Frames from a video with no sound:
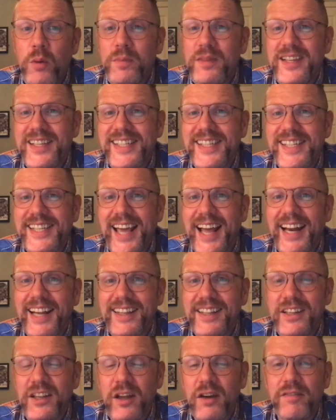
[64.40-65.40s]
the
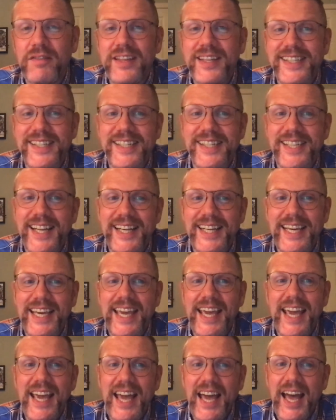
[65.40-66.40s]
skeleton of this
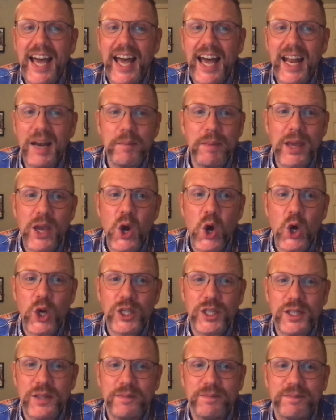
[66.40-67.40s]
city and
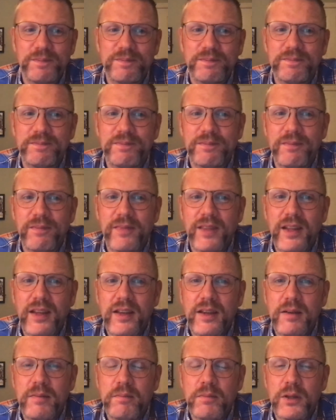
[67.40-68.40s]
beyond.
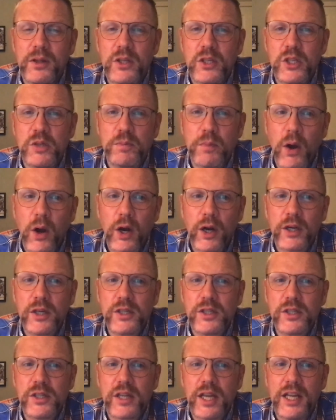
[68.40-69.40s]
But the
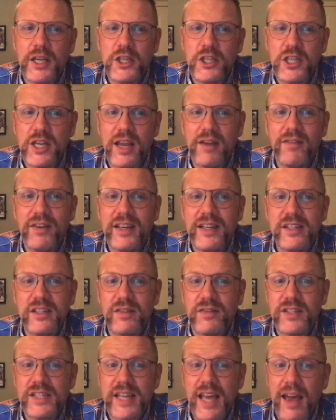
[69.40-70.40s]
sparks and shavings of
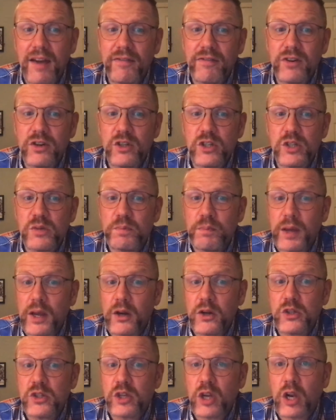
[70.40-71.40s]
his efforts
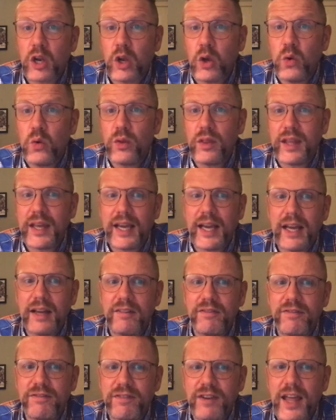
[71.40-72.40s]
pierced clothing and
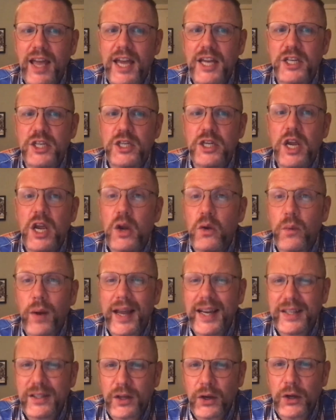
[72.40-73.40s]
flesh
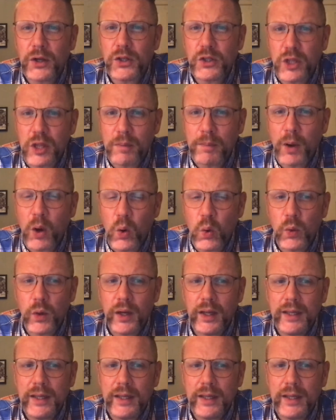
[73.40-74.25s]
right down to the bone.